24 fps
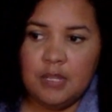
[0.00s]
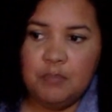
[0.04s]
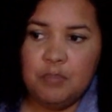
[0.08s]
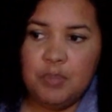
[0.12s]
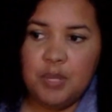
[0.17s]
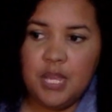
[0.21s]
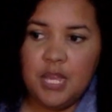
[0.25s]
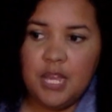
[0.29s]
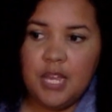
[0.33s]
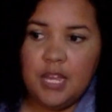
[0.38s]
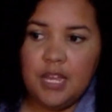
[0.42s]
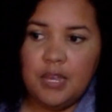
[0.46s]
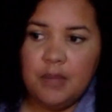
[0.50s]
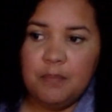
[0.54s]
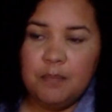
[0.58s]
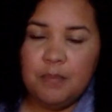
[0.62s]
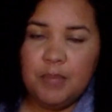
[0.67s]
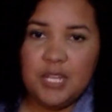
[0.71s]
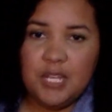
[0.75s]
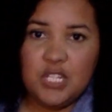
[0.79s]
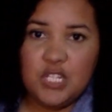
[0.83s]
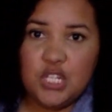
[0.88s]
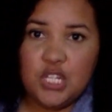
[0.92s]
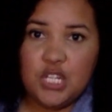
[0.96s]
being
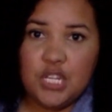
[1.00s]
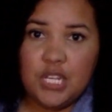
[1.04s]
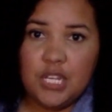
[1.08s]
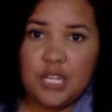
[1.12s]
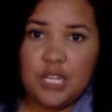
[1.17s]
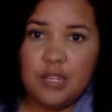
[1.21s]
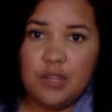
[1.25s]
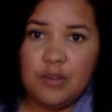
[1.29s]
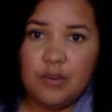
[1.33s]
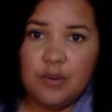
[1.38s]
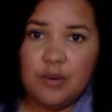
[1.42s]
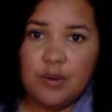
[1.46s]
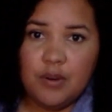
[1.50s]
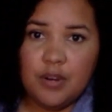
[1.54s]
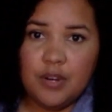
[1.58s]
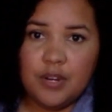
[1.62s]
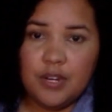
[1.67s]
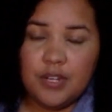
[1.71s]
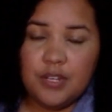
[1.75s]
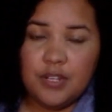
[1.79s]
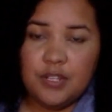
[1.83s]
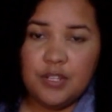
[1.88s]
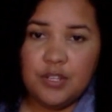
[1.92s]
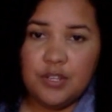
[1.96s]
bitchy
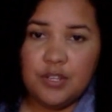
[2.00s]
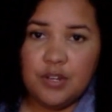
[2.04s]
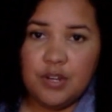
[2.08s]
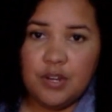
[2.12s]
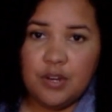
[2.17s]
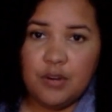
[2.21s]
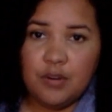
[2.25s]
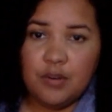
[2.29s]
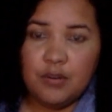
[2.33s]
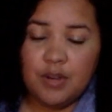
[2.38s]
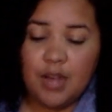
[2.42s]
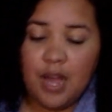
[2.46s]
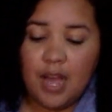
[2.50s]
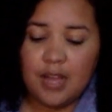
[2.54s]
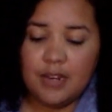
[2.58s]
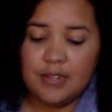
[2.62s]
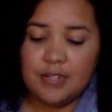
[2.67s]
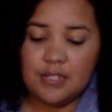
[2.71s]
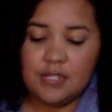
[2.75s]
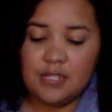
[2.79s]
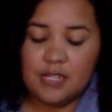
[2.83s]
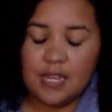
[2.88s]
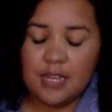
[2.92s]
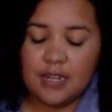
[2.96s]
or, you know,
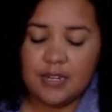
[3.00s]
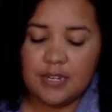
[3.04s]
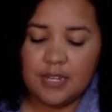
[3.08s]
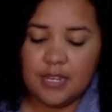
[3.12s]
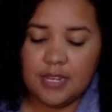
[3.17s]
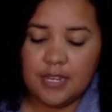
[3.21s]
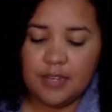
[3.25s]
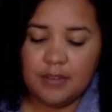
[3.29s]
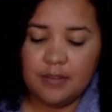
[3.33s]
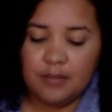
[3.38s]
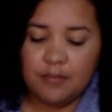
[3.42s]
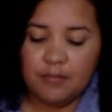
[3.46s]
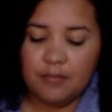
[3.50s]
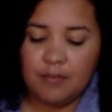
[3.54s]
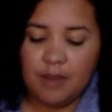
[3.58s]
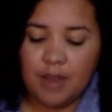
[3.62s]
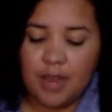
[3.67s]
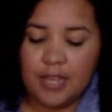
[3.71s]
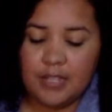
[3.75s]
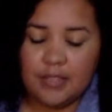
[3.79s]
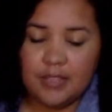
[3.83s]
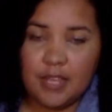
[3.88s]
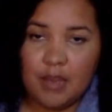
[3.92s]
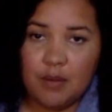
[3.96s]
condescending,
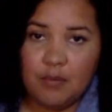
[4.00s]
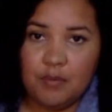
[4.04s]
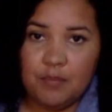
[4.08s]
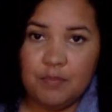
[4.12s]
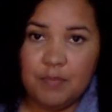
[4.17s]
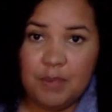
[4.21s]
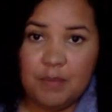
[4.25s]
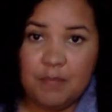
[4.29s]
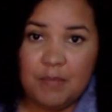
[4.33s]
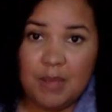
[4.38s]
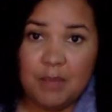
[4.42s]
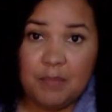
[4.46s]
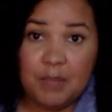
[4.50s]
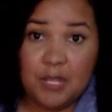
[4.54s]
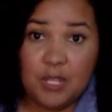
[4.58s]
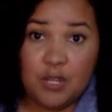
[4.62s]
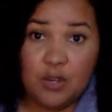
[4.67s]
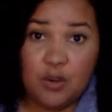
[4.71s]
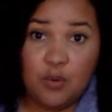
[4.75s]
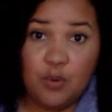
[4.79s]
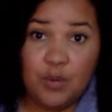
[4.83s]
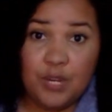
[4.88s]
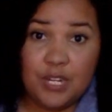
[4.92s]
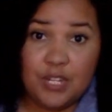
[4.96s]
right? That would be maybe the
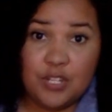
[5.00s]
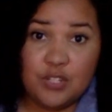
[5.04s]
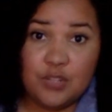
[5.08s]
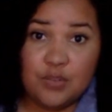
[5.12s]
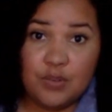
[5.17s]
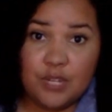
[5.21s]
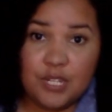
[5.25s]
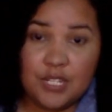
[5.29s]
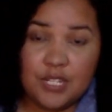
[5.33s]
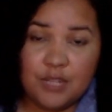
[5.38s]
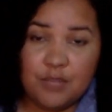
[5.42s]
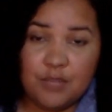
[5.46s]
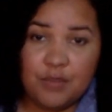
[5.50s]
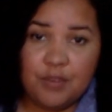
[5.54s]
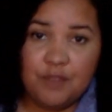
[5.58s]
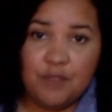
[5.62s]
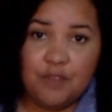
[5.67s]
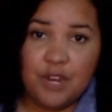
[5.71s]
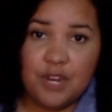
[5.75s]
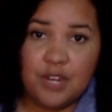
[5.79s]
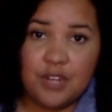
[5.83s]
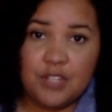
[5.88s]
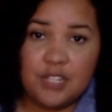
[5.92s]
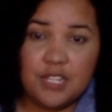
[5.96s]
Queen of Swords in
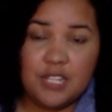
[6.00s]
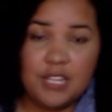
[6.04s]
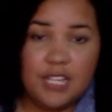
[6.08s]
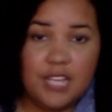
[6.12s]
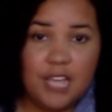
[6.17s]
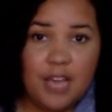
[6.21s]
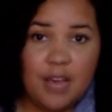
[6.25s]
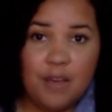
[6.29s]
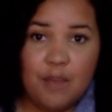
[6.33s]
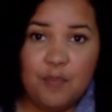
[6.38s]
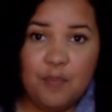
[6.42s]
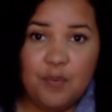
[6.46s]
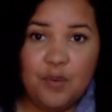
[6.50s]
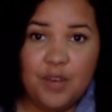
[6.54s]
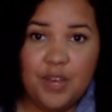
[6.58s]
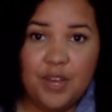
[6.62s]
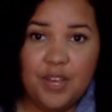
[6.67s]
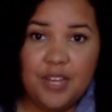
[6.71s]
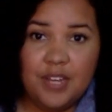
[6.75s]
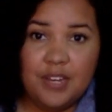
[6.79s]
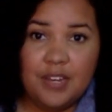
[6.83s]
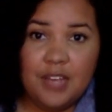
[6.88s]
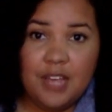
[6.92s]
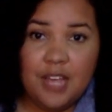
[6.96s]
reverse. In the
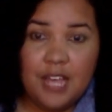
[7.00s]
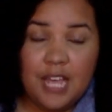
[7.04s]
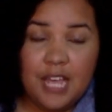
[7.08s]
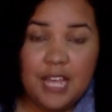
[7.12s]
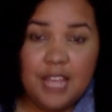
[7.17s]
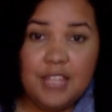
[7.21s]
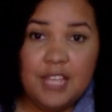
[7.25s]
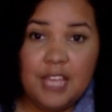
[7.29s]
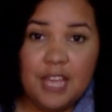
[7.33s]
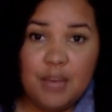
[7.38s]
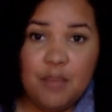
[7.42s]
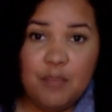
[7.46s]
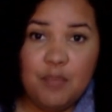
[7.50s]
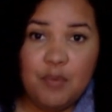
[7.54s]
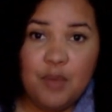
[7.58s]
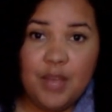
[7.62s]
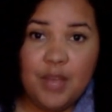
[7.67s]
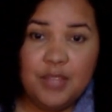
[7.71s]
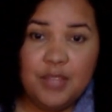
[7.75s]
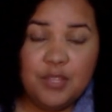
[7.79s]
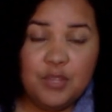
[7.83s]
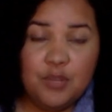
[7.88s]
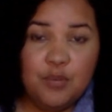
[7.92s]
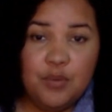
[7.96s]
upright,
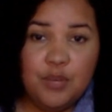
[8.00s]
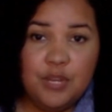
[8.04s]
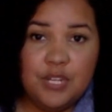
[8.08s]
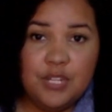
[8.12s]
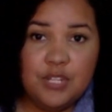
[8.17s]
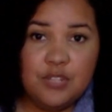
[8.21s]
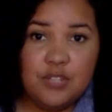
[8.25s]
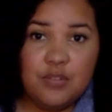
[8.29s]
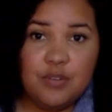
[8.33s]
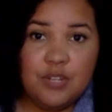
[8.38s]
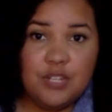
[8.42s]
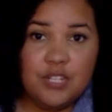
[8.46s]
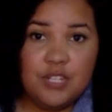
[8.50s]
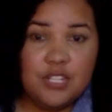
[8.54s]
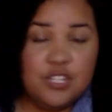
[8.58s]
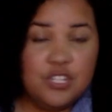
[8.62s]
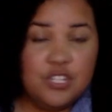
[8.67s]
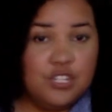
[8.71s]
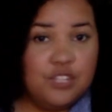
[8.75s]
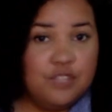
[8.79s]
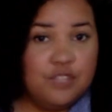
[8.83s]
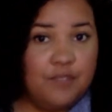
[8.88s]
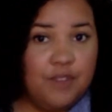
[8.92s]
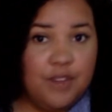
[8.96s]
the Queen of Swords is
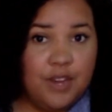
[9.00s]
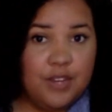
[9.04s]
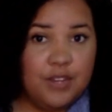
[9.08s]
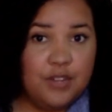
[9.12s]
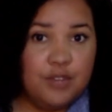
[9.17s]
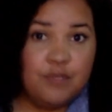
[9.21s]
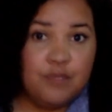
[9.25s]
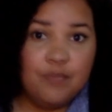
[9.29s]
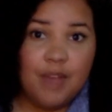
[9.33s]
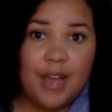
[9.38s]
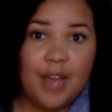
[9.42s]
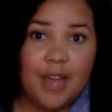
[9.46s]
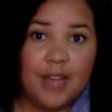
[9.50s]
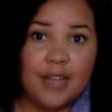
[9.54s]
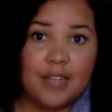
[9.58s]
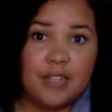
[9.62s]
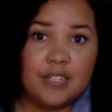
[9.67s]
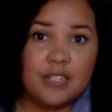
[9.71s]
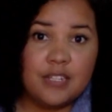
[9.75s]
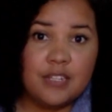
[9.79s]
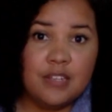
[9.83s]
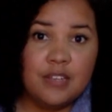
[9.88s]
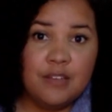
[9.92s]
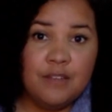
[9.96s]
just very
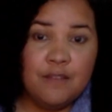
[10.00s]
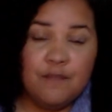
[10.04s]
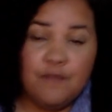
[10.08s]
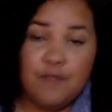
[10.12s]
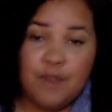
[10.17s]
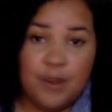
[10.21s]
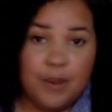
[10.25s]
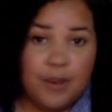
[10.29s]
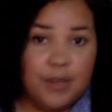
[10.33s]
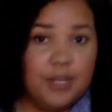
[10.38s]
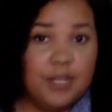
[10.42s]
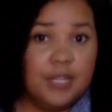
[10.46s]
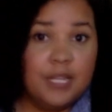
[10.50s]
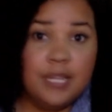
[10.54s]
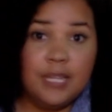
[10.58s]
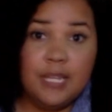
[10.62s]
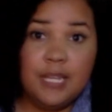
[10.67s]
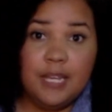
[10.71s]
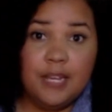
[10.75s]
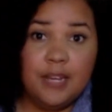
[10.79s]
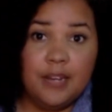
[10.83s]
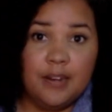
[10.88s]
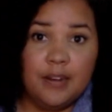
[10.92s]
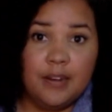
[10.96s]
direct, very
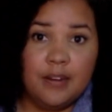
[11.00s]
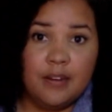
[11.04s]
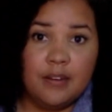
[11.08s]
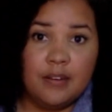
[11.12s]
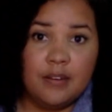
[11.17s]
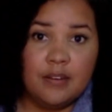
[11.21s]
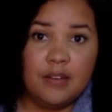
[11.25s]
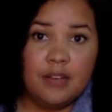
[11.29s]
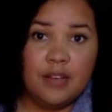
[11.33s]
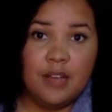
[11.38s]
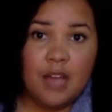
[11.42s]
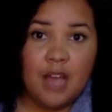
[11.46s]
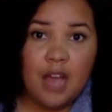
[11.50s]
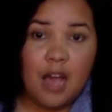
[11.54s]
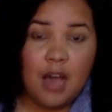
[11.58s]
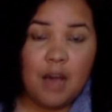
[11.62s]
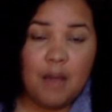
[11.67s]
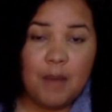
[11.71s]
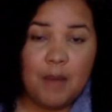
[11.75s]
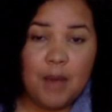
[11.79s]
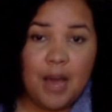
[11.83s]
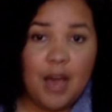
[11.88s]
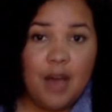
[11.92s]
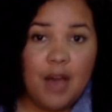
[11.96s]
clear
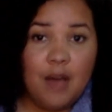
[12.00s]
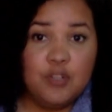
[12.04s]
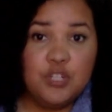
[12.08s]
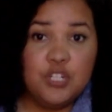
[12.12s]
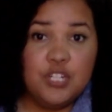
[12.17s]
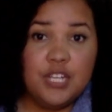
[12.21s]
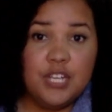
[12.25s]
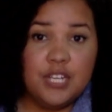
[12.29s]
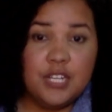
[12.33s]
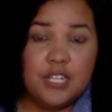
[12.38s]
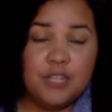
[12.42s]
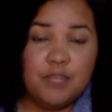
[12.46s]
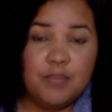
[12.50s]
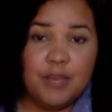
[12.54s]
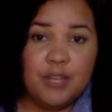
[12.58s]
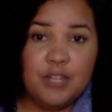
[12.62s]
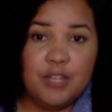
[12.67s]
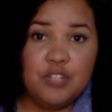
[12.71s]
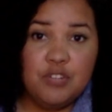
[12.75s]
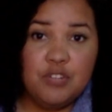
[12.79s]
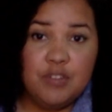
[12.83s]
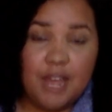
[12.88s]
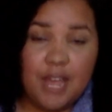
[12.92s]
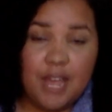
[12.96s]
about how she
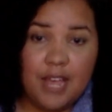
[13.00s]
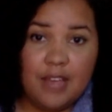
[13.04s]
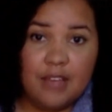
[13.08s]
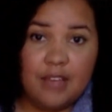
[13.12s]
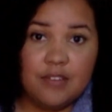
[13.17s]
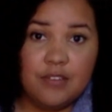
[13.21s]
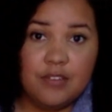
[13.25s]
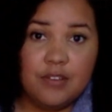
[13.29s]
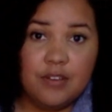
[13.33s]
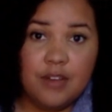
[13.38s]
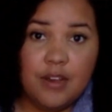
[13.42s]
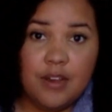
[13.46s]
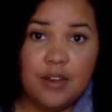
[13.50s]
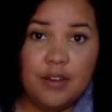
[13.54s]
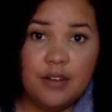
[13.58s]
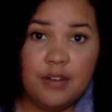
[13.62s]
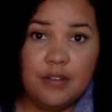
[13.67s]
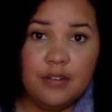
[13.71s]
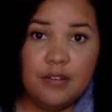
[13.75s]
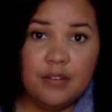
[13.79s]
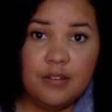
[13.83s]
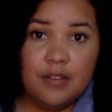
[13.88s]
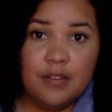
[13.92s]
expects you to handle her